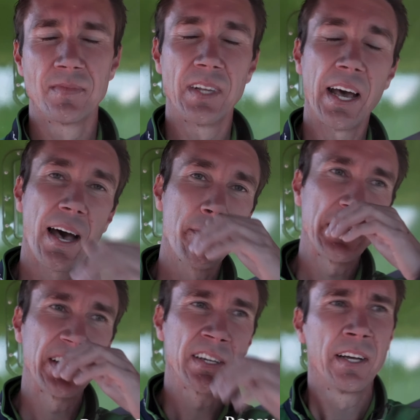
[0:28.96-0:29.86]
Yeah, I
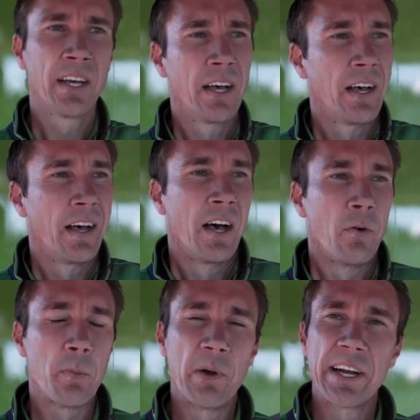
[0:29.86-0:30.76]
mean,
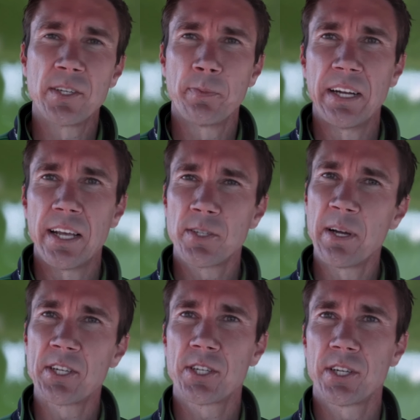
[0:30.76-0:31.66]
we bring as
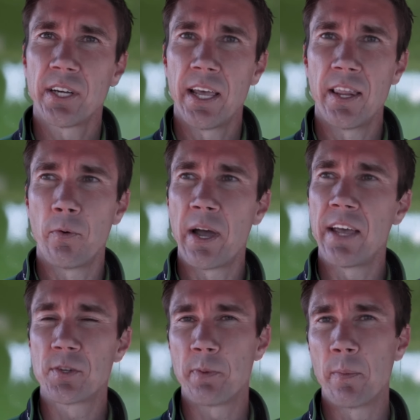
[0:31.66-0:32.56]
much in the
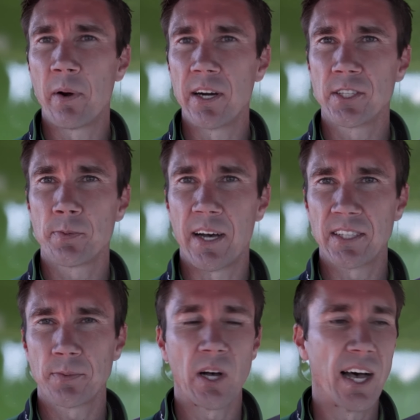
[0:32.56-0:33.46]
way of spare parts as possible.